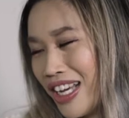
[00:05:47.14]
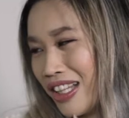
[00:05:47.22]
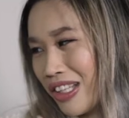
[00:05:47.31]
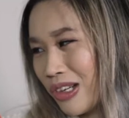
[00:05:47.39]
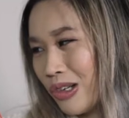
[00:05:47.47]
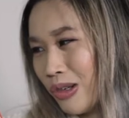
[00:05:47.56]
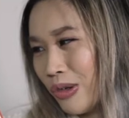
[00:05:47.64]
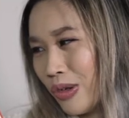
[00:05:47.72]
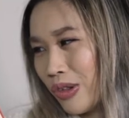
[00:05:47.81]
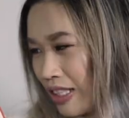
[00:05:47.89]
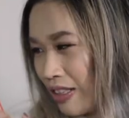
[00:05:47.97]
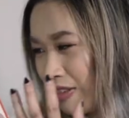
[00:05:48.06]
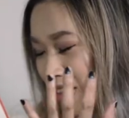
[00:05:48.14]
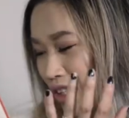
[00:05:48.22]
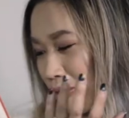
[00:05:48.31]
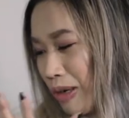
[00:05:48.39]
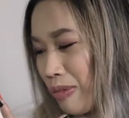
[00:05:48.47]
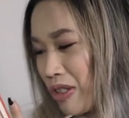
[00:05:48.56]
and the gold. We got
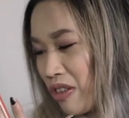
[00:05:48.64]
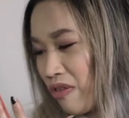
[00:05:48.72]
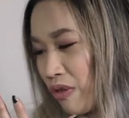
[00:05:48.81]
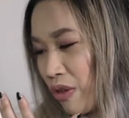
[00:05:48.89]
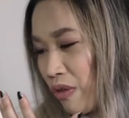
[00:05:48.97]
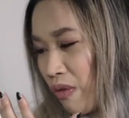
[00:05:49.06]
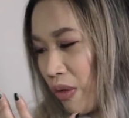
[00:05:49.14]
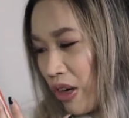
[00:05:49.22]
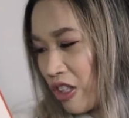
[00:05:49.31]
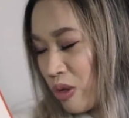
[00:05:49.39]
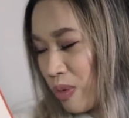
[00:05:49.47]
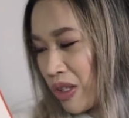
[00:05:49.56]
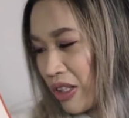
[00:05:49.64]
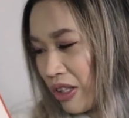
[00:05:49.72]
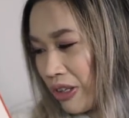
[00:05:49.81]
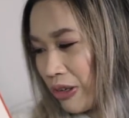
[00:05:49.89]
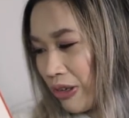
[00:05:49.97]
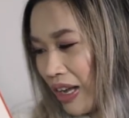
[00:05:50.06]
the ribbons in full force, but the
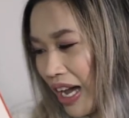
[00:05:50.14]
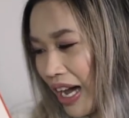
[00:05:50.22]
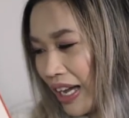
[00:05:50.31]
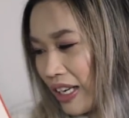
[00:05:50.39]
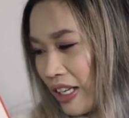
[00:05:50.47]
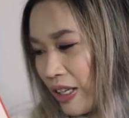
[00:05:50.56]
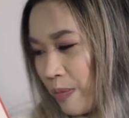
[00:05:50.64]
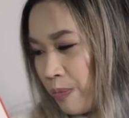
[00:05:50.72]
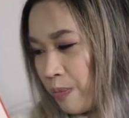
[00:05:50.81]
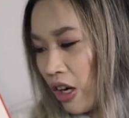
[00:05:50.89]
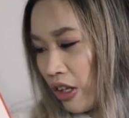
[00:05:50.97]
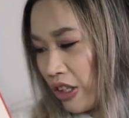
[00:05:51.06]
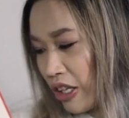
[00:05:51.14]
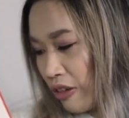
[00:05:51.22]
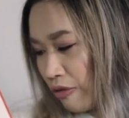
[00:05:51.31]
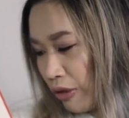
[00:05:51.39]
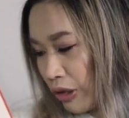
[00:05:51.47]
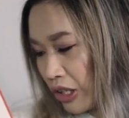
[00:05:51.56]
little added holly
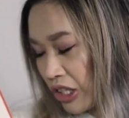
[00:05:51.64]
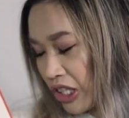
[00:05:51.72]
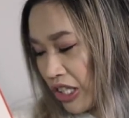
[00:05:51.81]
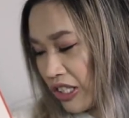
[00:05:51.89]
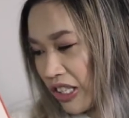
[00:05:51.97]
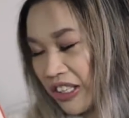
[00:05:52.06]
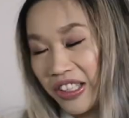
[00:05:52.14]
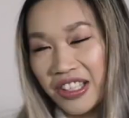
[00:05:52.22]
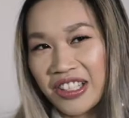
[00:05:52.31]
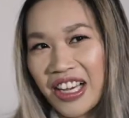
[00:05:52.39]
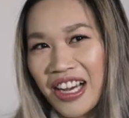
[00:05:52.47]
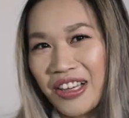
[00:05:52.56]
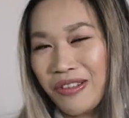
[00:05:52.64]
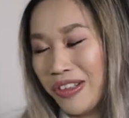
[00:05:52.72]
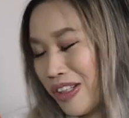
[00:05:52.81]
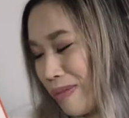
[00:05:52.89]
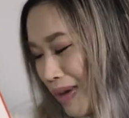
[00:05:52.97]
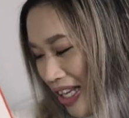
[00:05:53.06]
flourishes on the side
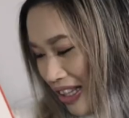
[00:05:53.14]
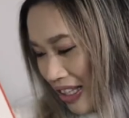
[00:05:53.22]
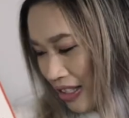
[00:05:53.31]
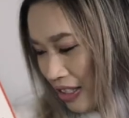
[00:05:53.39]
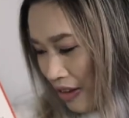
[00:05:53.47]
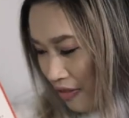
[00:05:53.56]
really make this